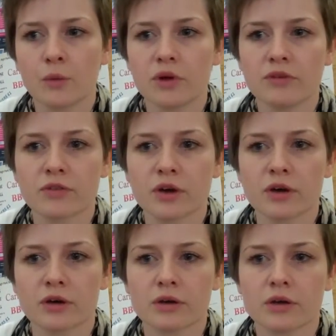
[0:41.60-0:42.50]
We've
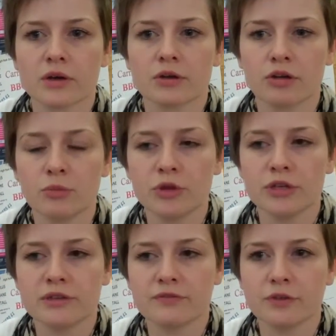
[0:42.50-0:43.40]
got
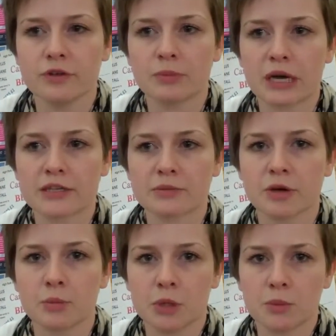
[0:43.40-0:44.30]
community food banks
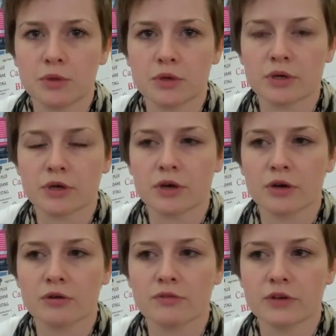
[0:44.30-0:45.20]
where people can
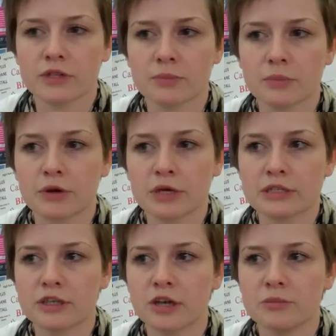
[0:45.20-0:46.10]
go for support in
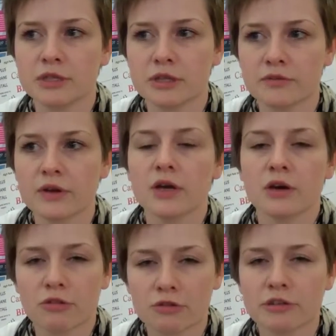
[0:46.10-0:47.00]
terms of
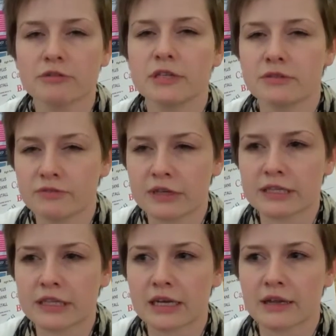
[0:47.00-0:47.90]
groceries and
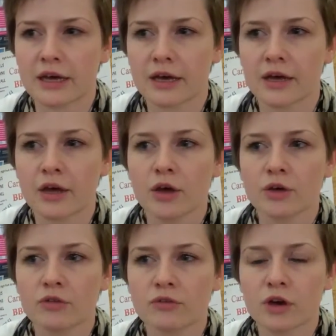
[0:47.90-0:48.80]
things like that.
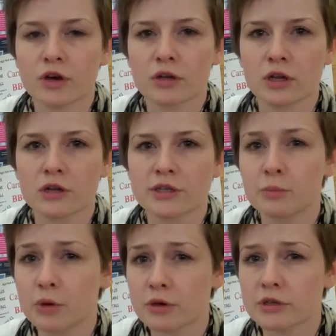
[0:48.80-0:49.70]
You've got a lot of
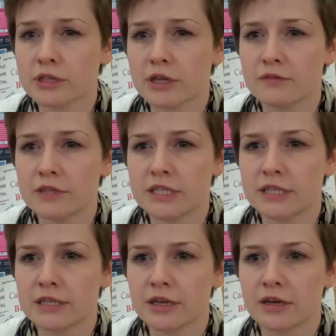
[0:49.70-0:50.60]
support services
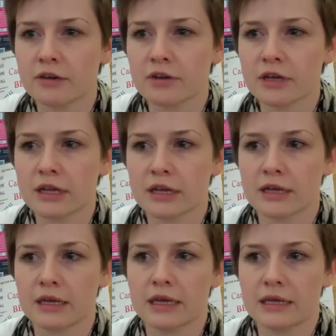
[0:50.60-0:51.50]
in the area,
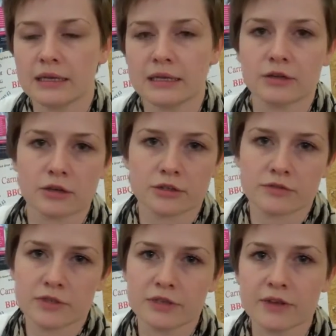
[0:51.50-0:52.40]
like in
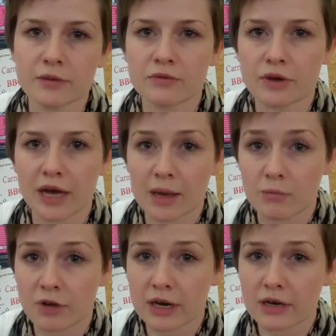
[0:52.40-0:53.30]
Toxteth TV we've got
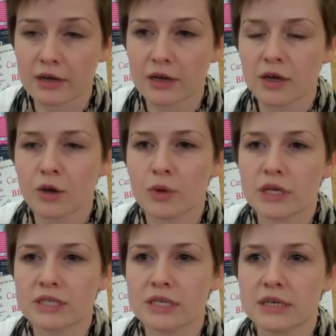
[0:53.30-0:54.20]
MRANG,
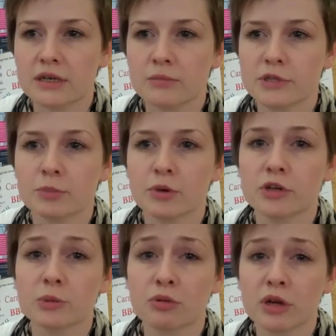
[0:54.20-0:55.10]
which
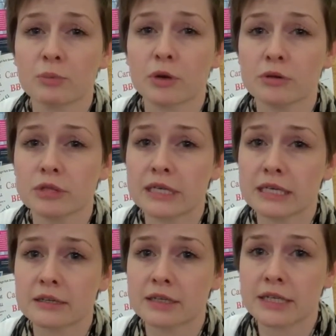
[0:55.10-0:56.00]
supports pre and
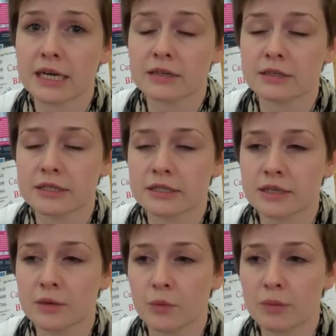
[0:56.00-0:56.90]
postnatal asylum
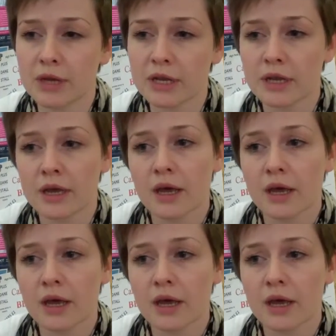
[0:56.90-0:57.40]
seeking women.